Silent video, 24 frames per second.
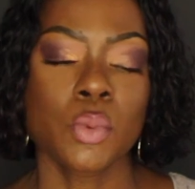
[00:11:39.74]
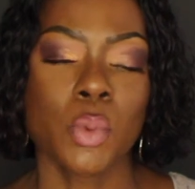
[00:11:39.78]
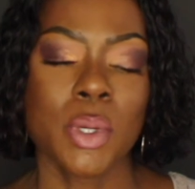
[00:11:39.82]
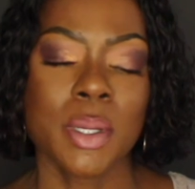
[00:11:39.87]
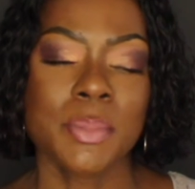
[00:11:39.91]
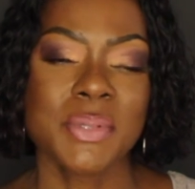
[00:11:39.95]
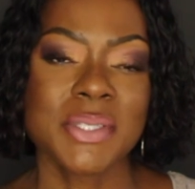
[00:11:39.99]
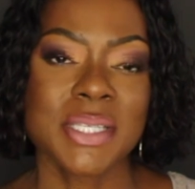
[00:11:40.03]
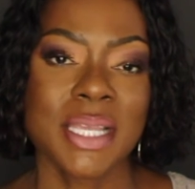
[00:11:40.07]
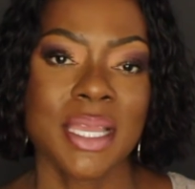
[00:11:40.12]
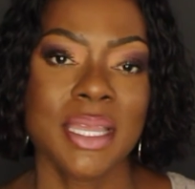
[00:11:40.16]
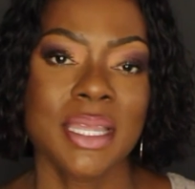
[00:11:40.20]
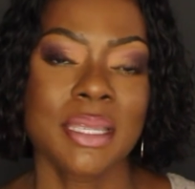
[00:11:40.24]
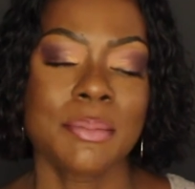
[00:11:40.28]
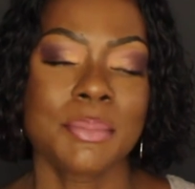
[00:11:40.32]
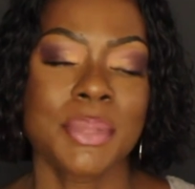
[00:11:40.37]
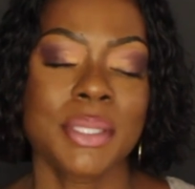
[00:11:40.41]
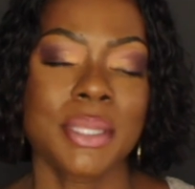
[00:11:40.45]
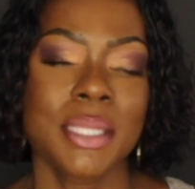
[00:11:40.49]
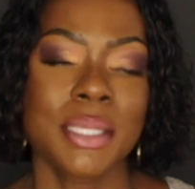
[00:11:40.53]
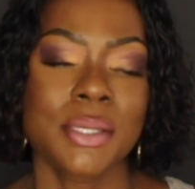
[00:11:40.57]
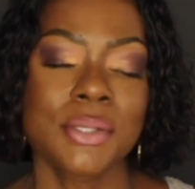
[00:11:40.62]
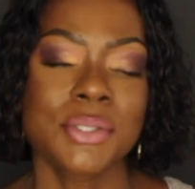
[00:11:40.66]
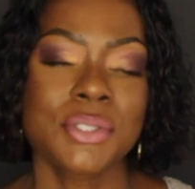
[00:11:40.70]
website,
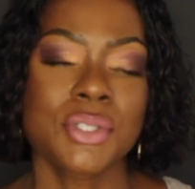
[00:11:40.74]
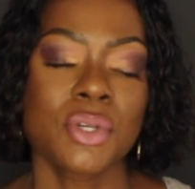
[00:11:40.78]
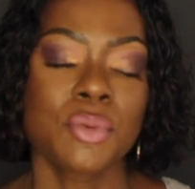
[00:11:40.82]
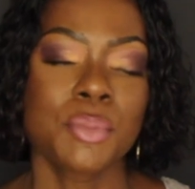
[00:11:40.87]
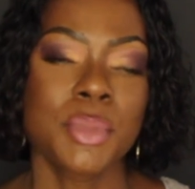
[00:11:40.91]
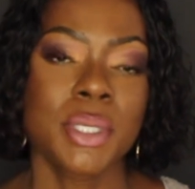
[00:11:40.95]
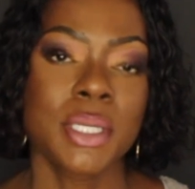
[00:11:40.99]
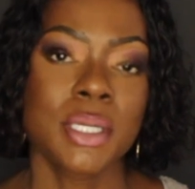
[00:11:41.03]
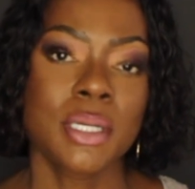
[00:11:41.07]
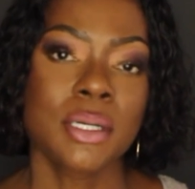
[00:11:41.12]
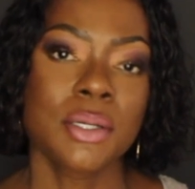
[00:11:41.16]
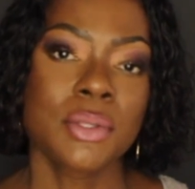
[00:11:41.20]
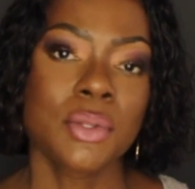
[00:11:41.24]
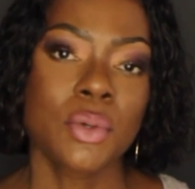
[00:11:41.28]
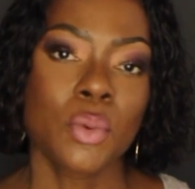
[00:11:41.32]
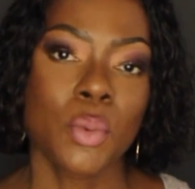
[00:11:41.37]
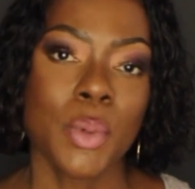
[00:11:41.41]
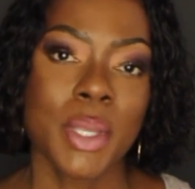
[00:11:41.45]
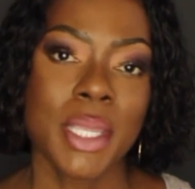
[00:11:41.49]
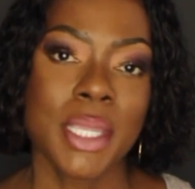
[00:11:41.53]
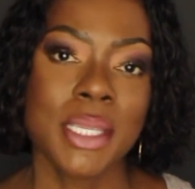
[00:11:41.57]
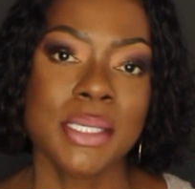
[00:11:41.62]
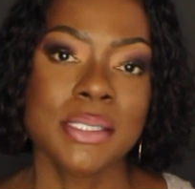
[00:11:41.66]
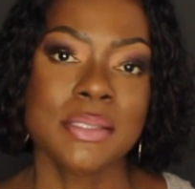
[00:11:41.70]
but there's so many other
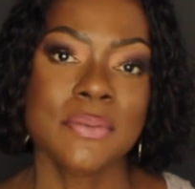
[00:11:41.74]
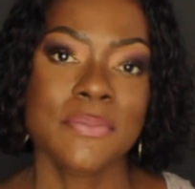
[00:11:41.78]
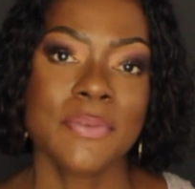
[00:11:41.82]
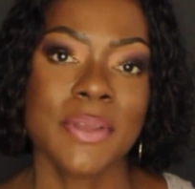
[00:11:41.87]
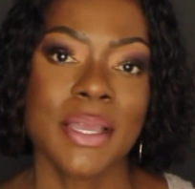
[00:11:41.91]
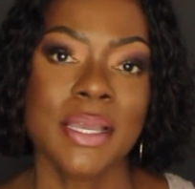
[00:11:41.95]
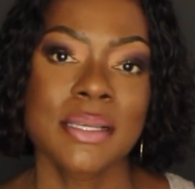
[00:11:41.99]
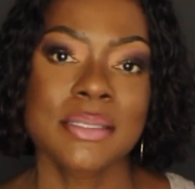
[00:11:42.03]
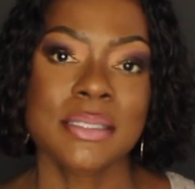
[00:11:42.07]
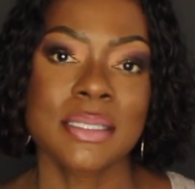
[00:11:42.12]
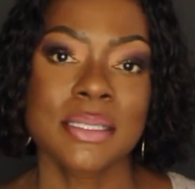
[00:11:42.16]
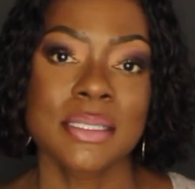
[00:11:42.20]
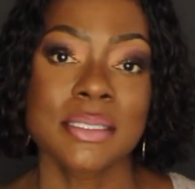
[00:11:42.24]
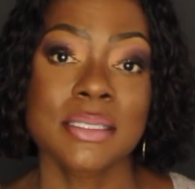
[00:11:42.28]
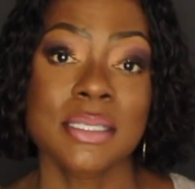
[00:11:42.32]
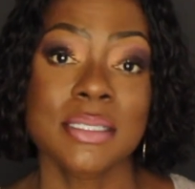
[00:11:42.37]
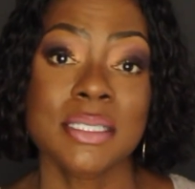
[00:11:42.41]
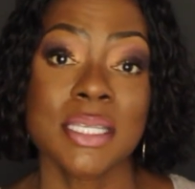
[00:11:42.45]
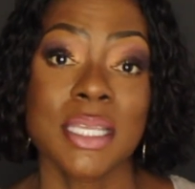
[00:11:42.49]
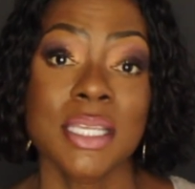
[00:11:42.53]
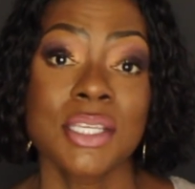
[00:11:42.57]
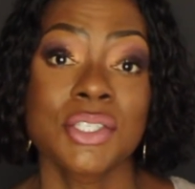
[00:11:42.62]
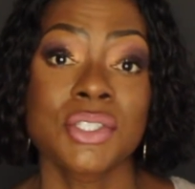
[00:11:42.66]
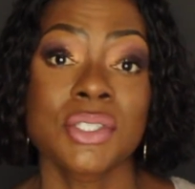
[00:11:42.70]
ways to find
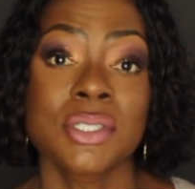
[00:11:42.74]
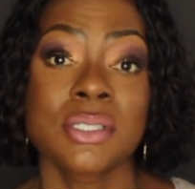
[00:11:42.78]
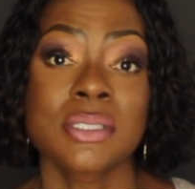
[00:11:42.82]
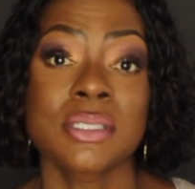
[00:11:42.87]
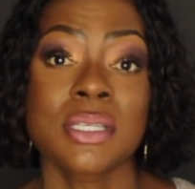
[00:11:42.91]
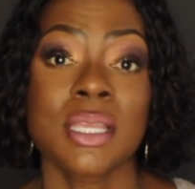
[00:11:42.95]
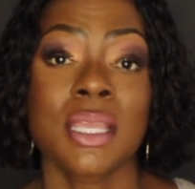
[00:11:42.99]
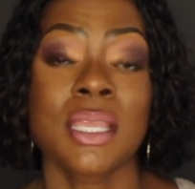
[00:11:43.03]
solicitations,